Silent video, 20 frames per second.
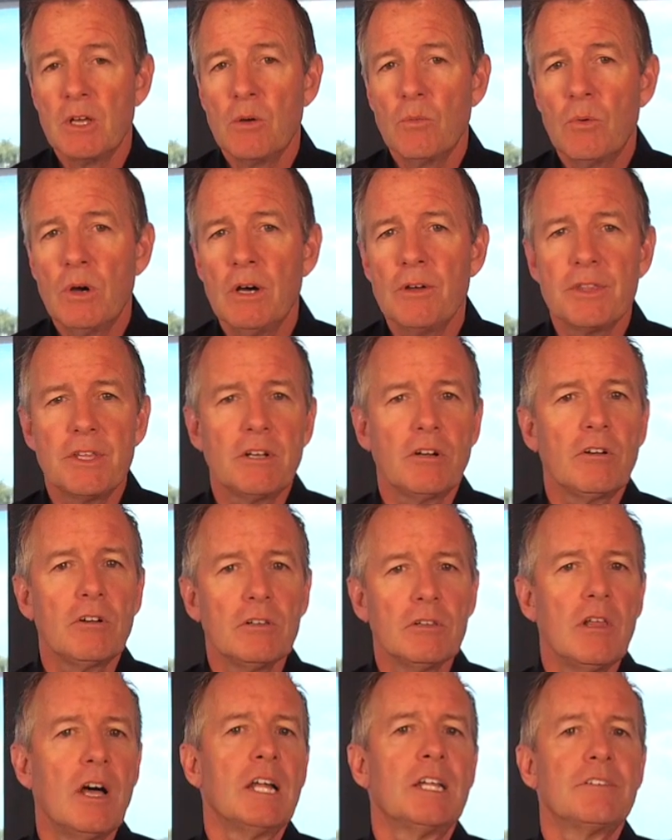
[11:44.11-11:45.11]
Well, there are a
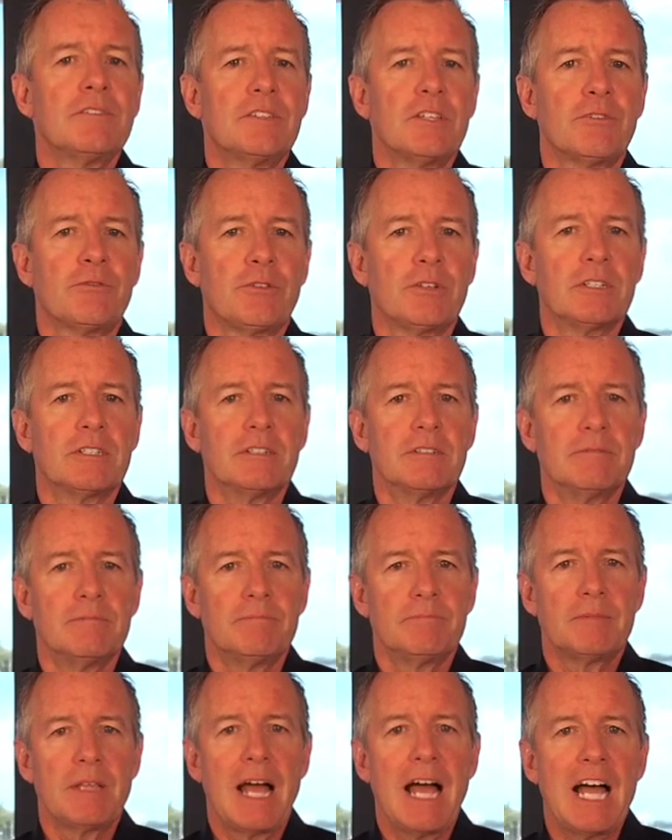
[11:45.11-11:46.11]
lot of different
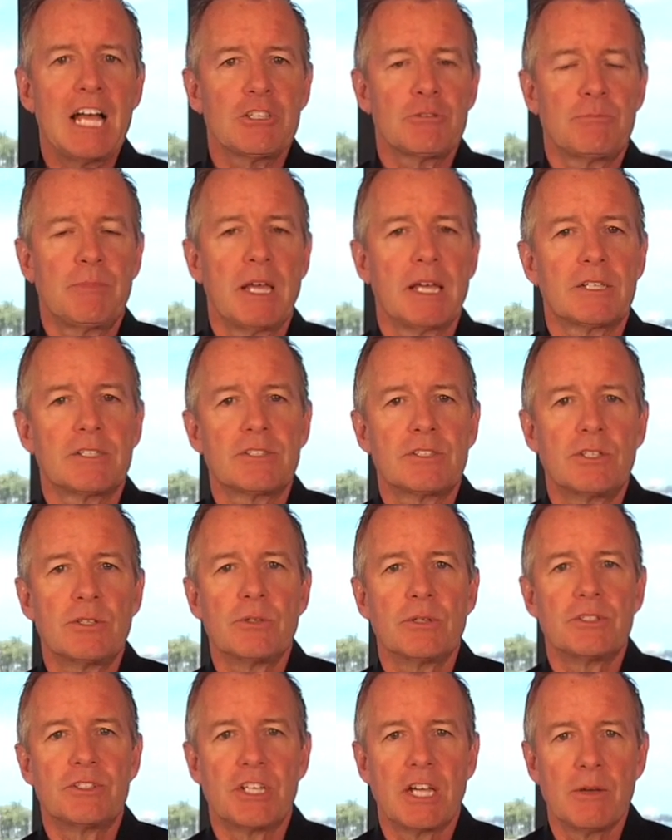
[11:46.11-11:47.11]
aspects
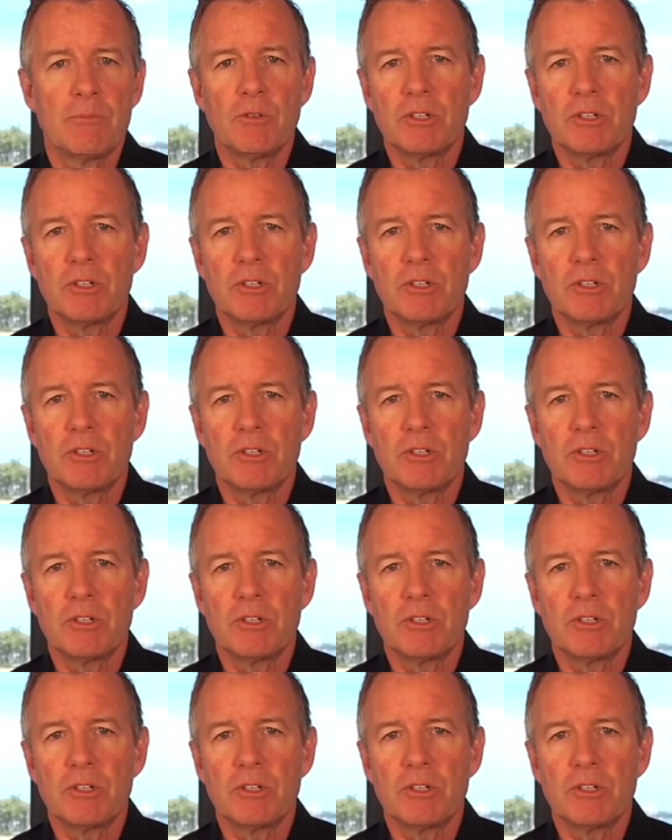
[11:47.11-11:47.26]
to a gem.